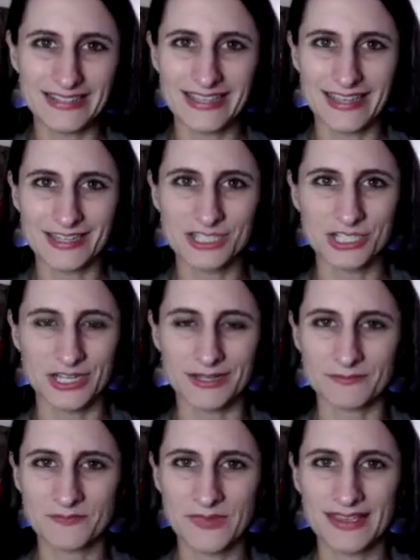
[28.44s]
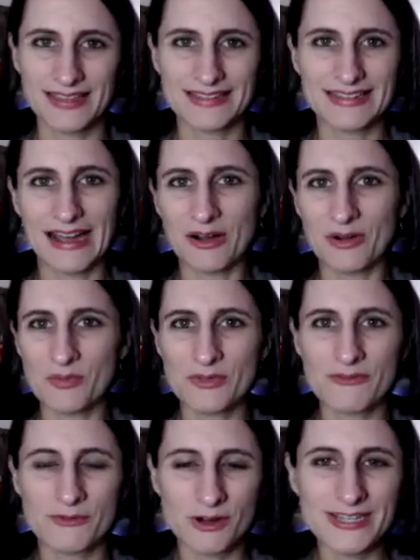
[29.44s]
delegation.
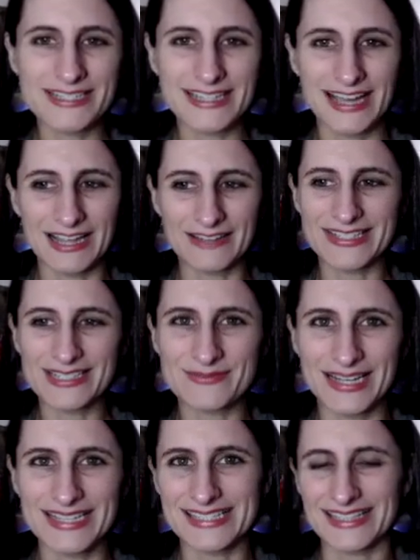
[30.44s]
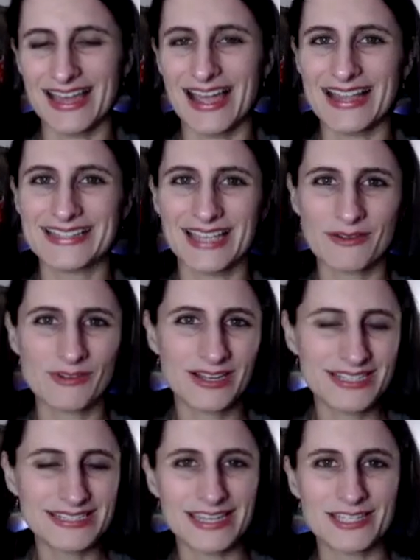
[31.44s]
Now, before we dive into my slides, I
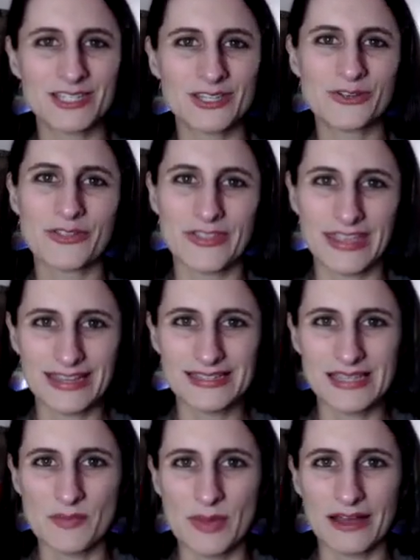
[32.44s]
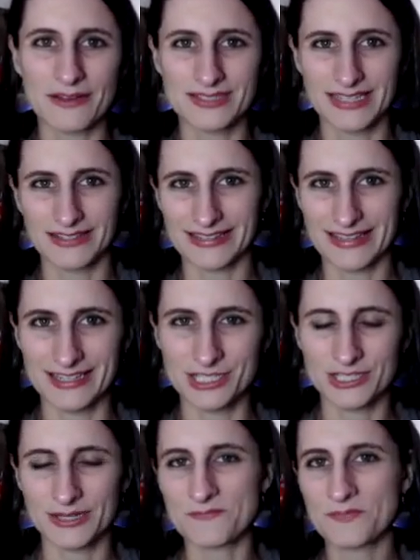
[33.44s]
want to say two things about
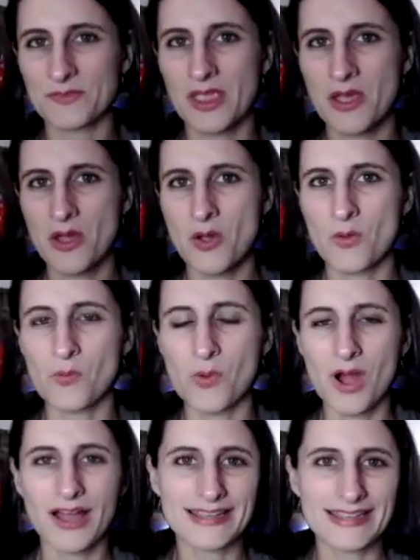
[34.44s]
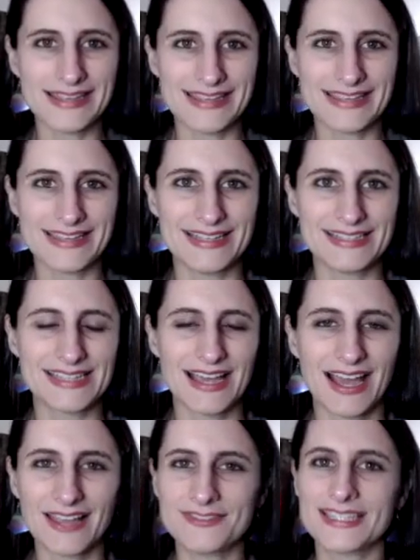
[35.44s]
delegation. One
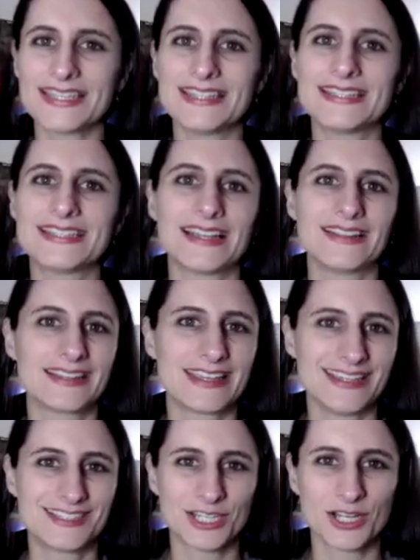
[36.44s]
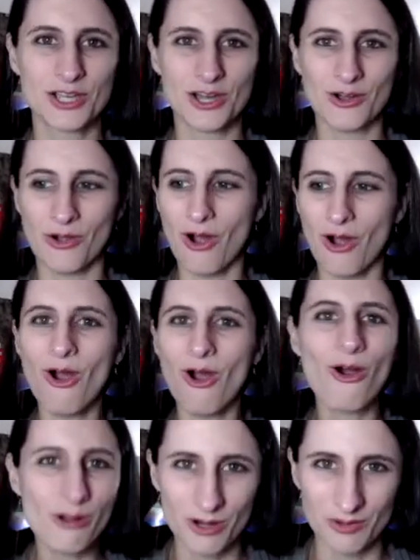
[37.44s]
is I've seen delegation go
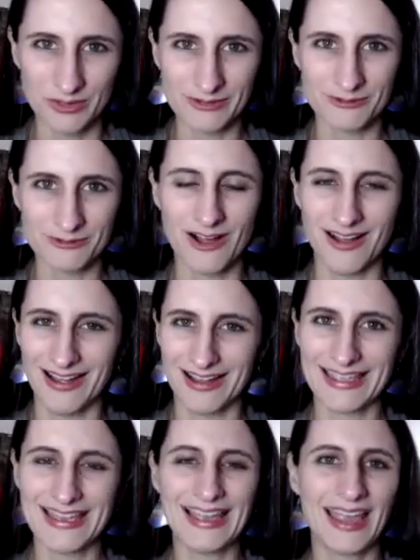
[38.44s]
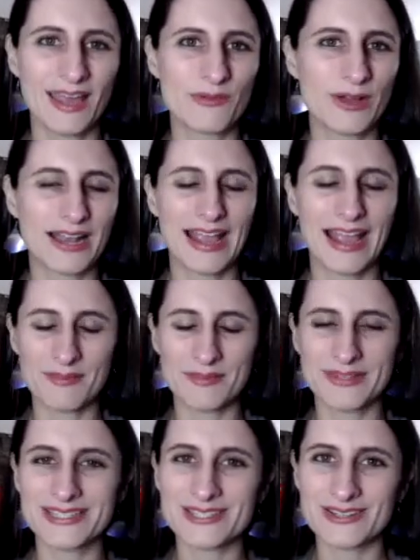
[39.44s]
horribly wrong. And what
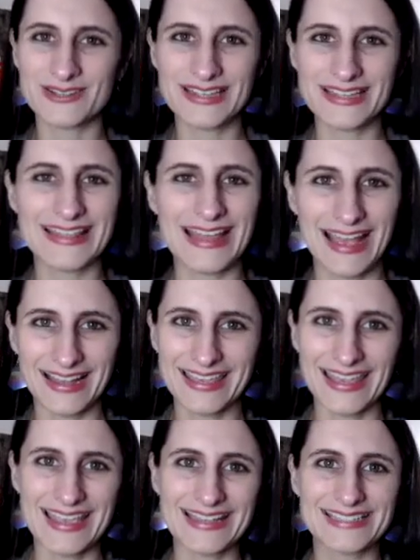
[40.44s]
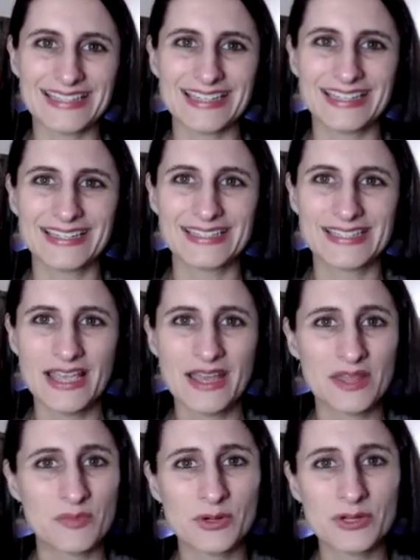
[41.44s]
happens in that case is
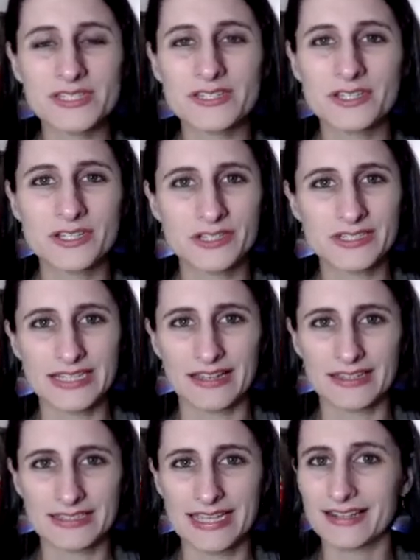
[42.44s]
the person who you're